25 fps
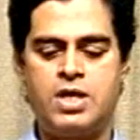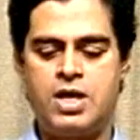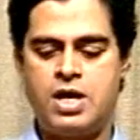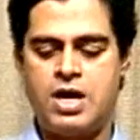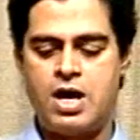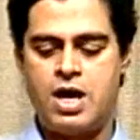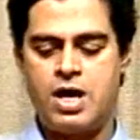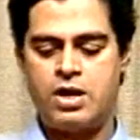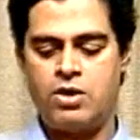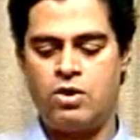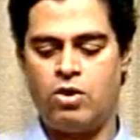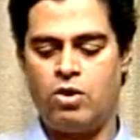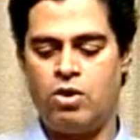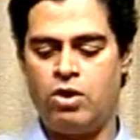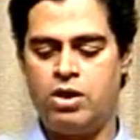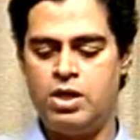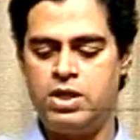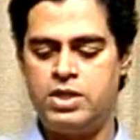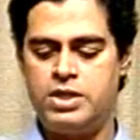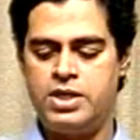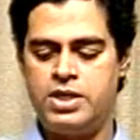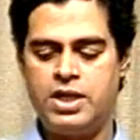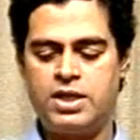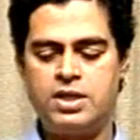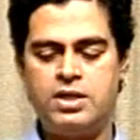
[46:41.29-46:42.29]
And all
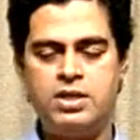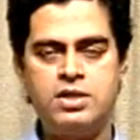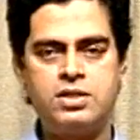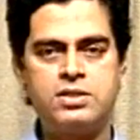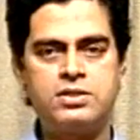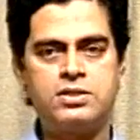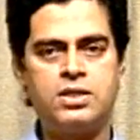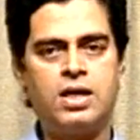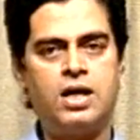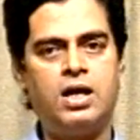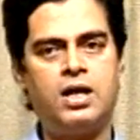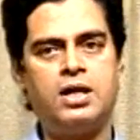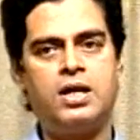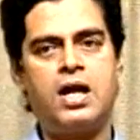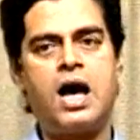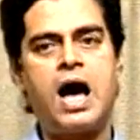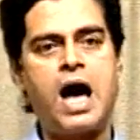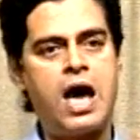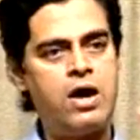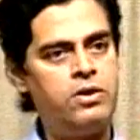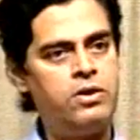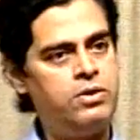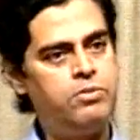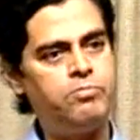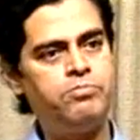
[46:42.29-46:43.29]
techniques are ion
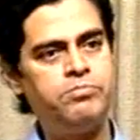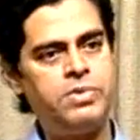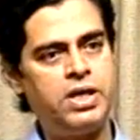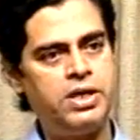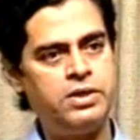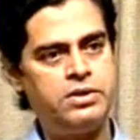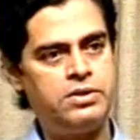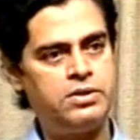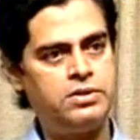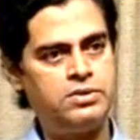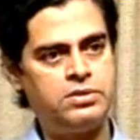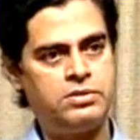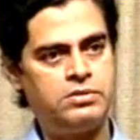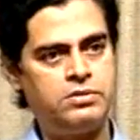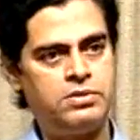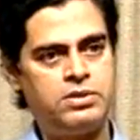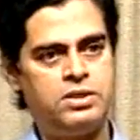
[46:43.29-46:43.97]
implantation.